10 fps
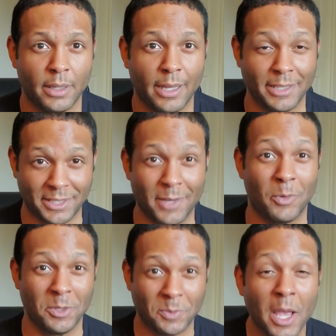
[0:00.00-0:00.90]
I said it
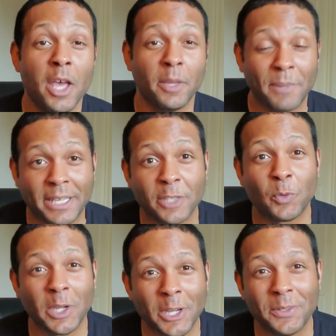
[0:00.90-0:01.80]
was because
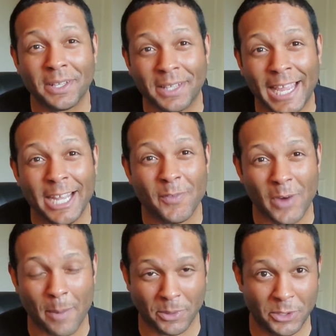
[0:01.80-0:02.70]
we're in the land of
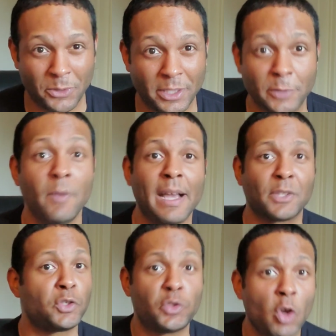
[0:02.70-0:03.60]
opportunities. We've got
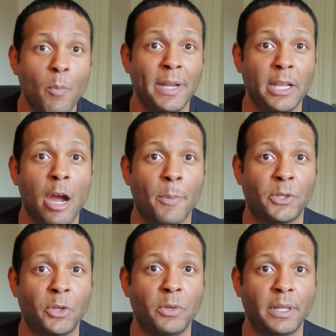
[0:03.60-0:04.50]
so many
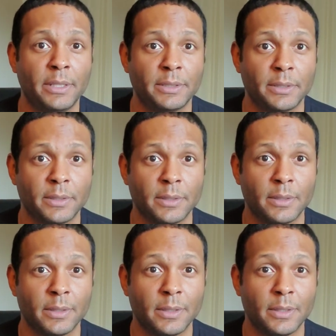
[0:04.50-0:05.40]
opportunities.
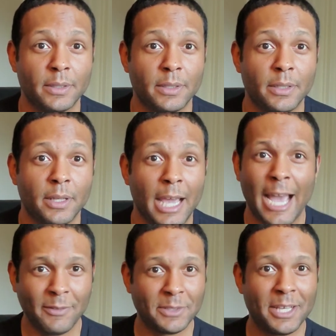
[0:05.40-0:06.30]

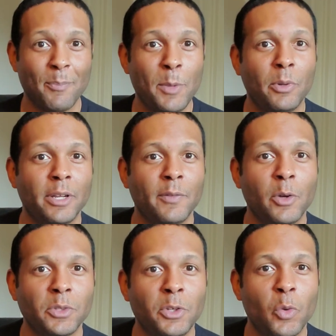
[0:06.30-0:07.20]
Half the time, people don't even know
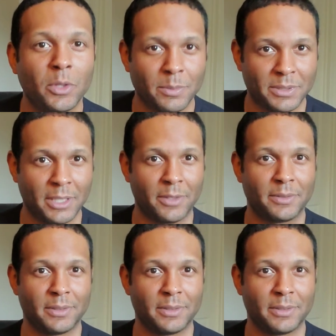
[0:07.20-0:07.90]
what to do with themselves.